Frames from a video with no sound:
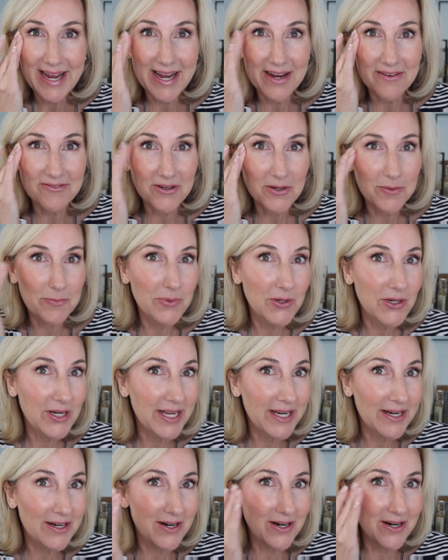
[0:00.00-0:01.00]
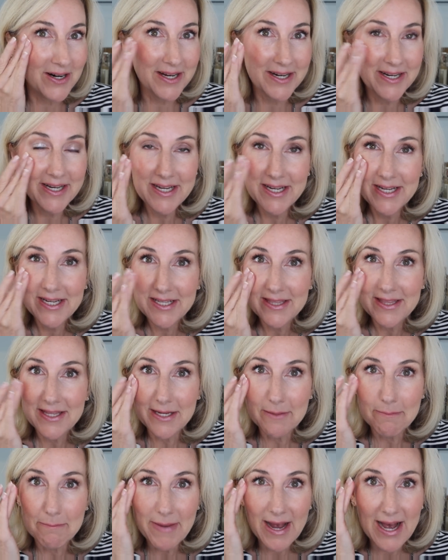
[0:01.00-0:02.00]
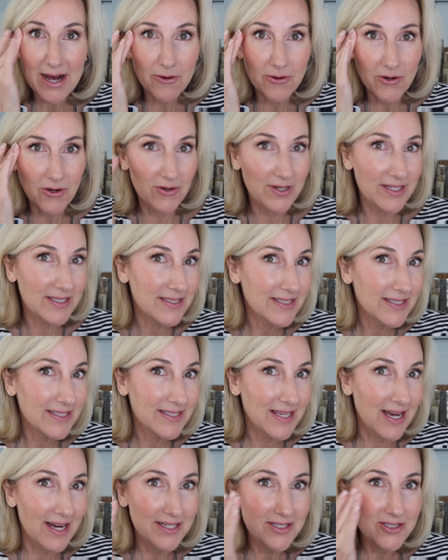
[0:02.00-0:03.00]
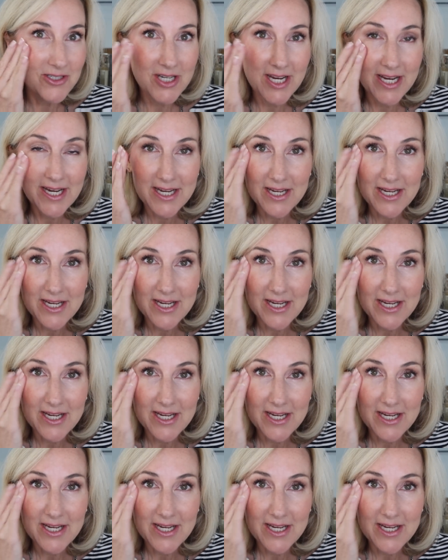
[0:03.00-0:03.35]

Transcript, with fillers: after putting on the powder and such